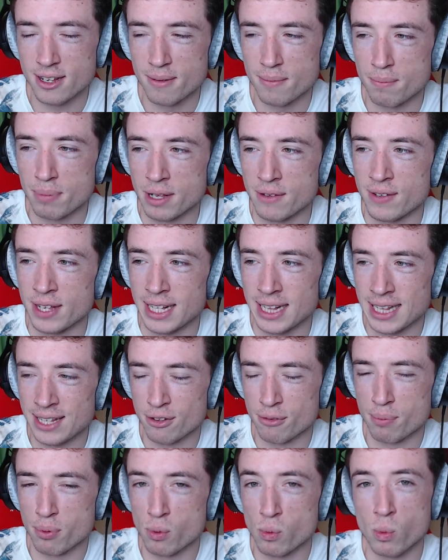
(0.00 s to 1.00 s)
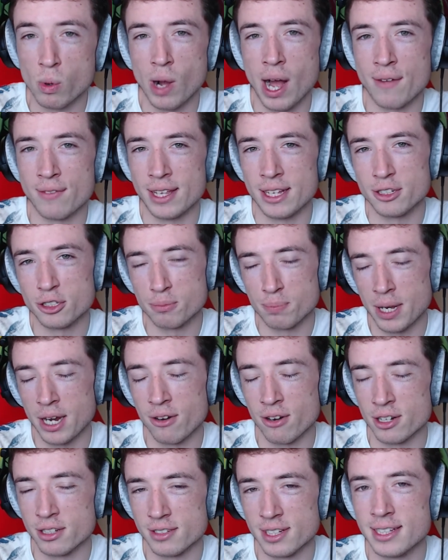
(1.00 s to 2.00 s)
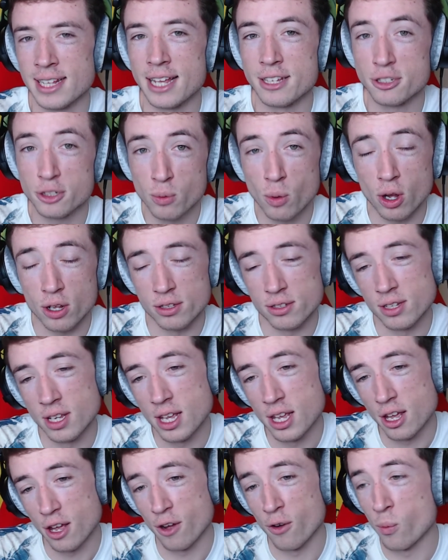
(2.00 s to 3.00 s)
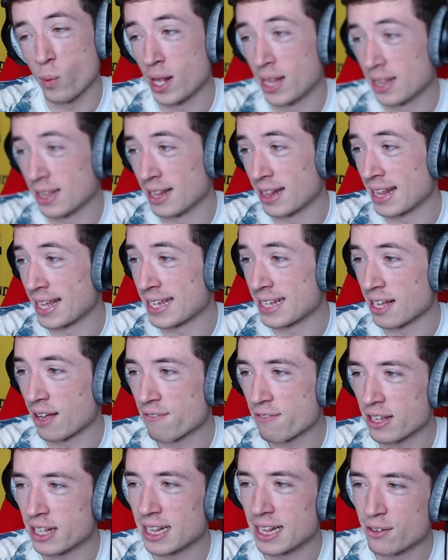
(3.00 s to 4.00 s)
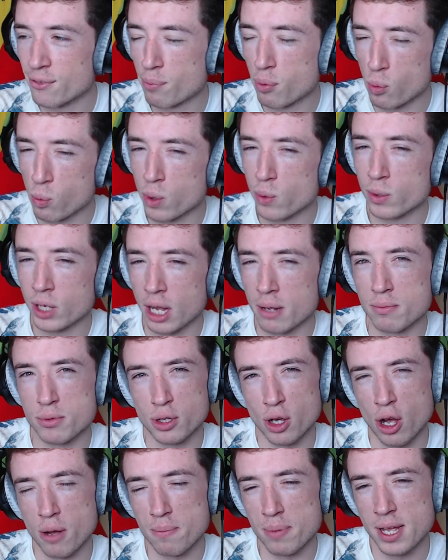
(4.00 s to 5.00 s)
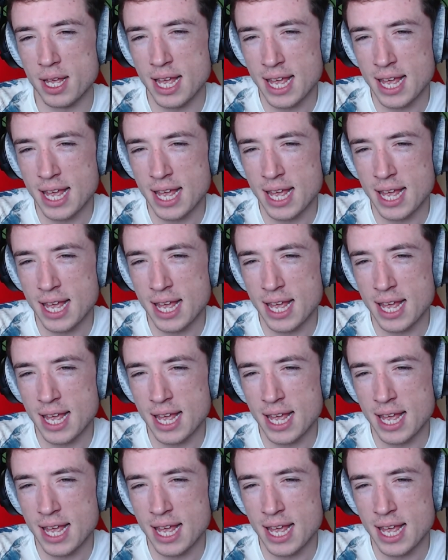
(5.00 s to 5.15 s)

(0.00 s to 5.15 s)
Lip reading: but I think Liverpool will have the experience in their squad of winning the league. I think Liverpool will come top.